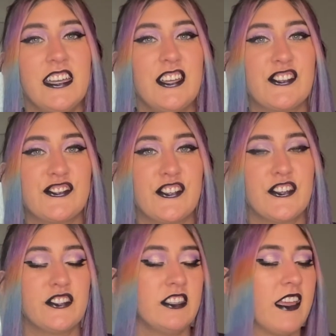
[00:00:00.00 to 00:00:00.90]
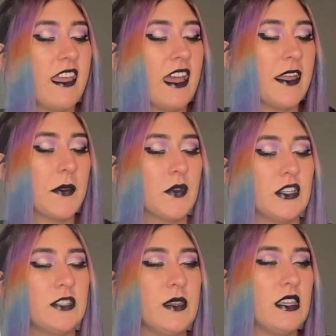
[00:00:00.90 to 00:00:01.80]
So today I'm going
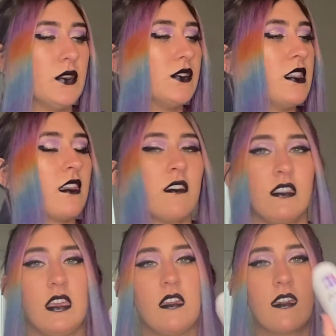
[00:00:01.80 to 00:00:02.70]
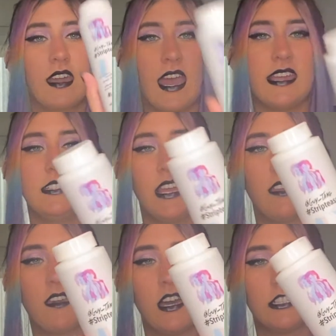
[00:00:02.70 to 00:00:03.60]
to be using the Tang
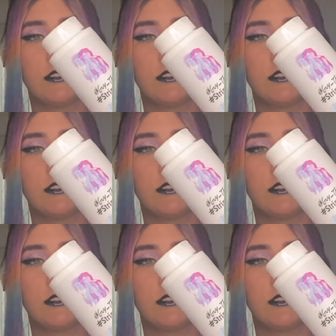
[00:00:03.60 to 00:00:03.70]
color